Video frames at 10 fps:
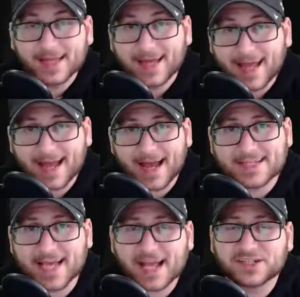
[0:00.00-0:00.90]
Hey guys,
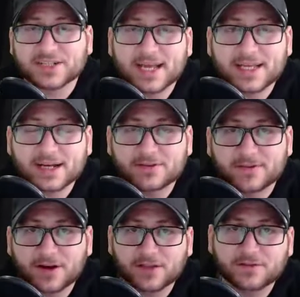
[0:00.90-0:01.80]
Haxer Tech here for
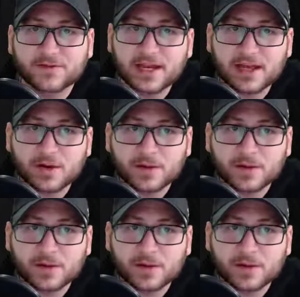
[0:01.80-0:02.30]
another video,